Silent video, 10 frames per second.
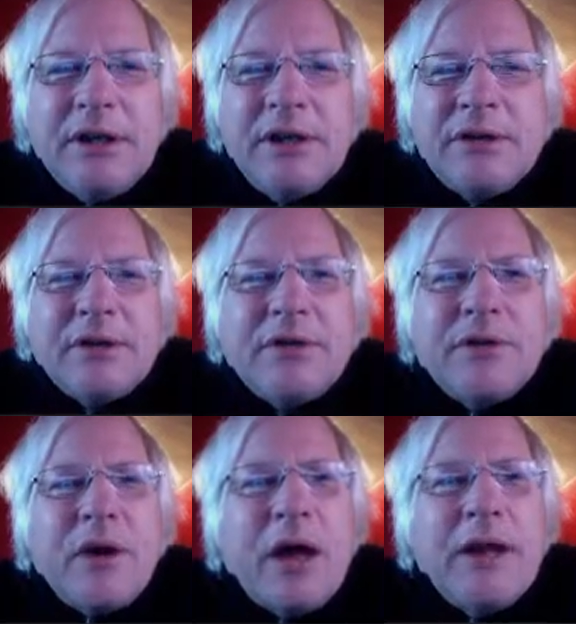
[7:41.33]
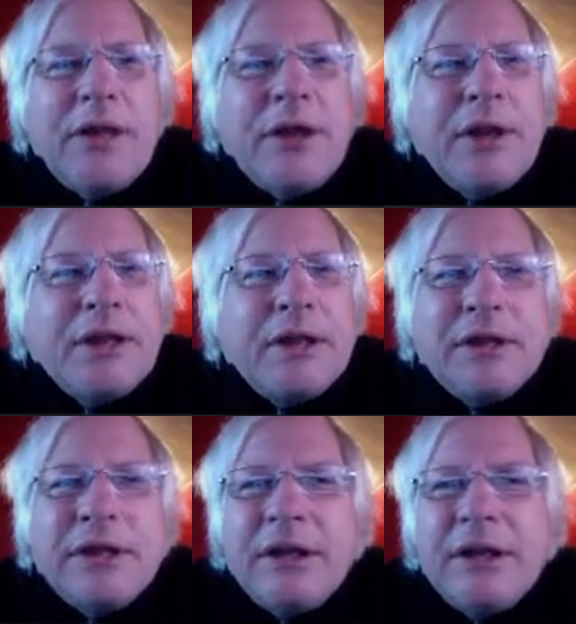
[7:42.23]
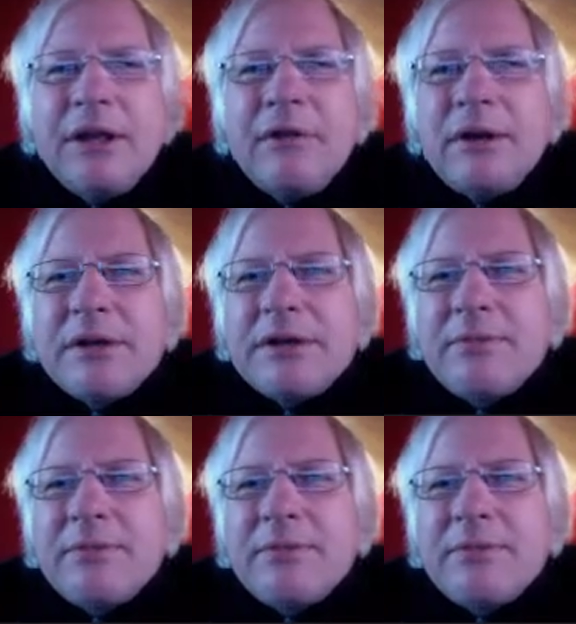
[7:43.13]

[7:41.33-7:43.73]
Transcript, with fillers: So do I think that the US is